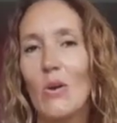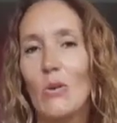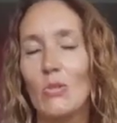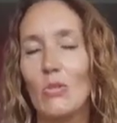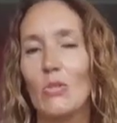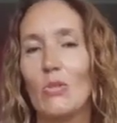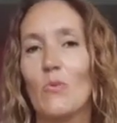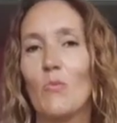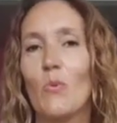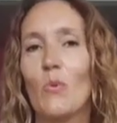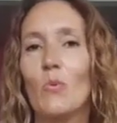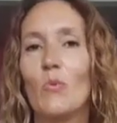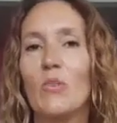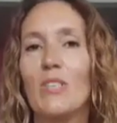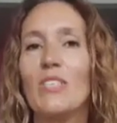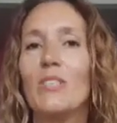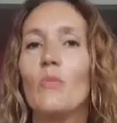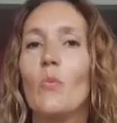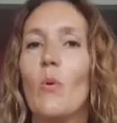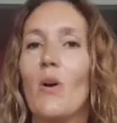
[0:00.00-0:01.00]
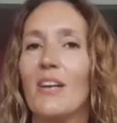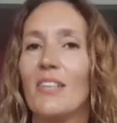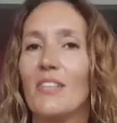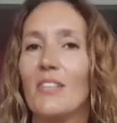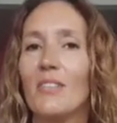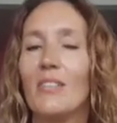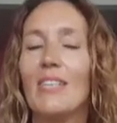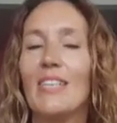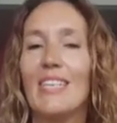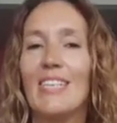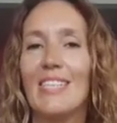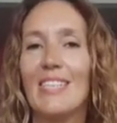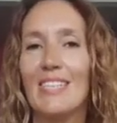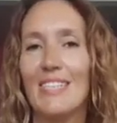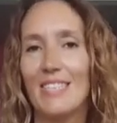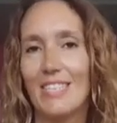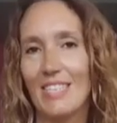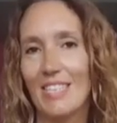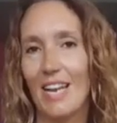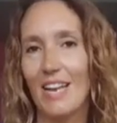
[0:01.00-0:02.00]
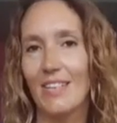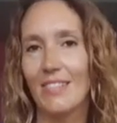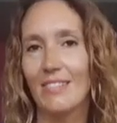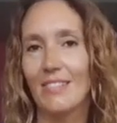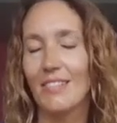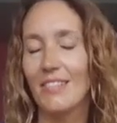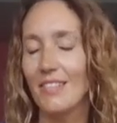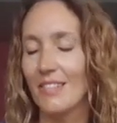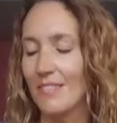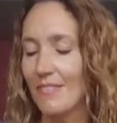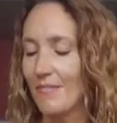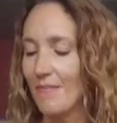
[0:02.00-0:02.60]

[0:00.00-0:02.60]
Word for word: someone with water in his chart.